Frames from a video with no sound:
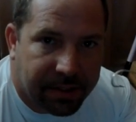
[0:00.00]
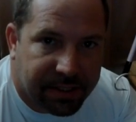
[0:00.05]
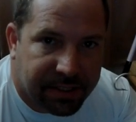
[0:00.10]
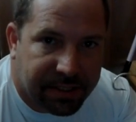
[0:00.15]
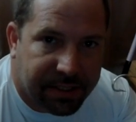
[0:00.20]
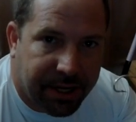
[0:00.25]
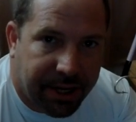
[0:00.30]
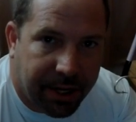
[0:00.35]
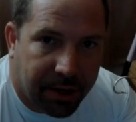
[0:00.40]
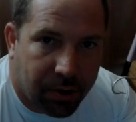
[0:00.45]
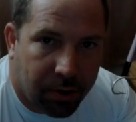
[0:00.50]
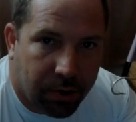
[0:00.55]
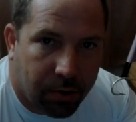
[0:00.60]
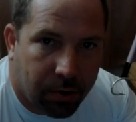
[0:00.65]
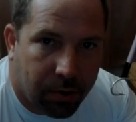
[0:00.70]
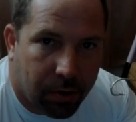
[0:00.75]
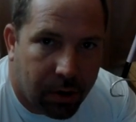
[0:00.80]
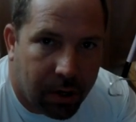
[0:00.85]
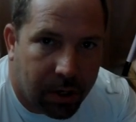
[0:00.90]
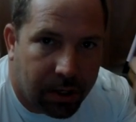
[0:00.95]
steel
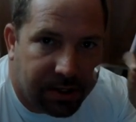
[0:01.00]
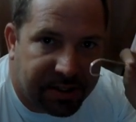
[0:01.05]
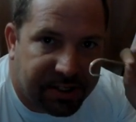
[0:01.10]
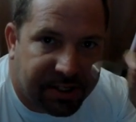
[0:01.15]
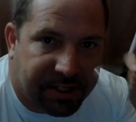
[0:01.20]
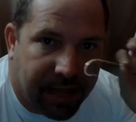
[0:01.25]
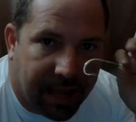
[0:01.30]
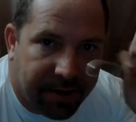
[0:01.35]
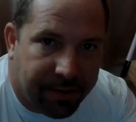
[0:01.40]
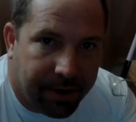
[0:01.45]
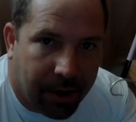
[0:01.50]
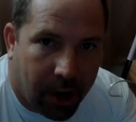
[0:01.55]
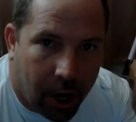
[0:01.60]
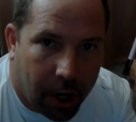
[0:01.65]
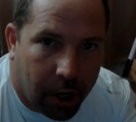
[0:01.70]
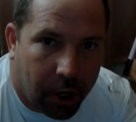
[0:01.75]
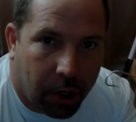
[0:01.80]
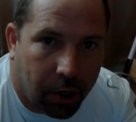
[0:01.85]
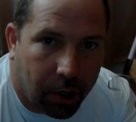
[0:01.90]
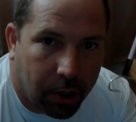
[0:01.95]

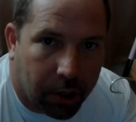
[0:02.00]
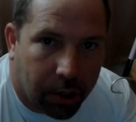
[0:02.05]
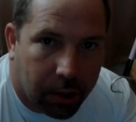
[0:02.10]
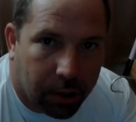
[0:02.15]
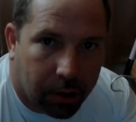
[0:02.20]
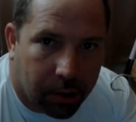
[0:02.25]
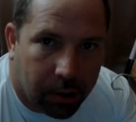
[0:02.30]
7/0 hook.